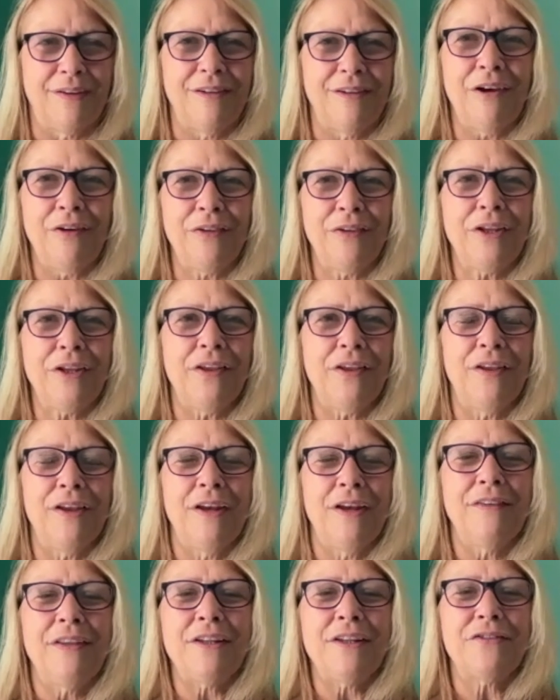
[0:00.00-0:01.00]
Oh,
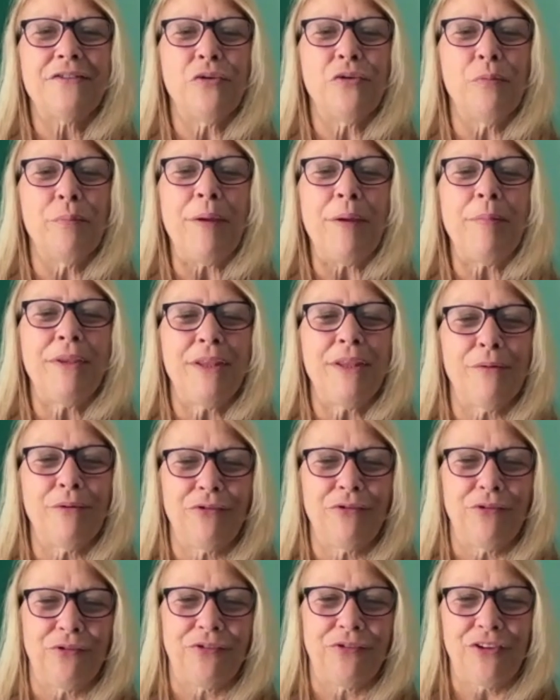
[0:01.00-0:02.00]
that's cool. Maybe that
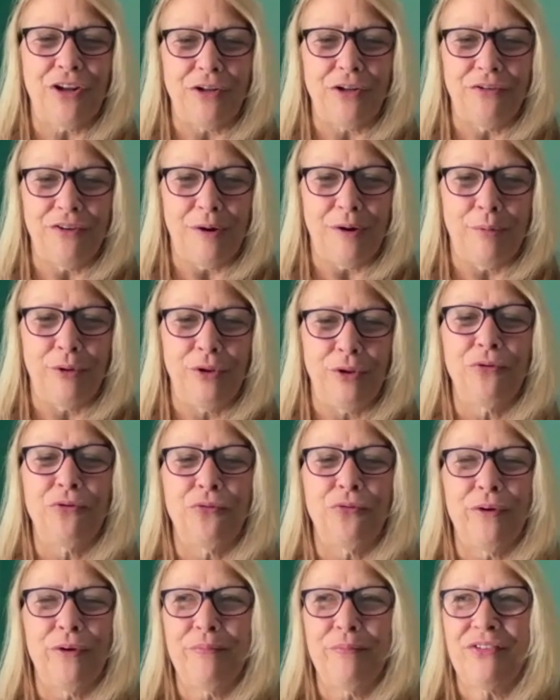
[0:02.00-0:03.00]
was your stunt double, your
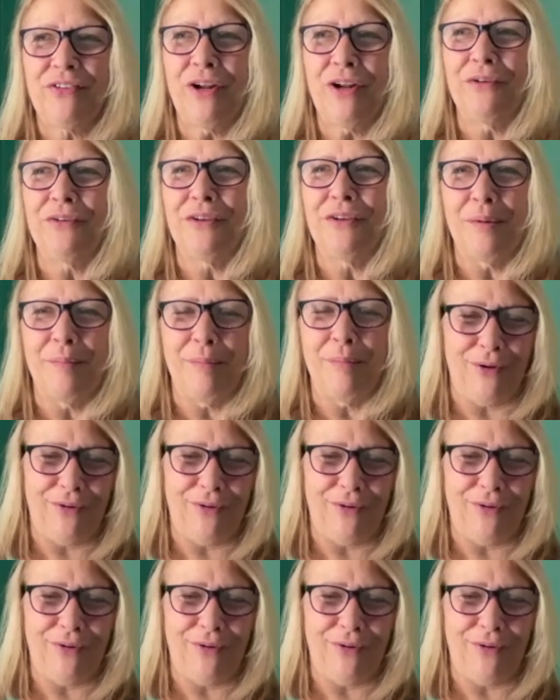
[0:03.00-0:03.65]
dream stunt double.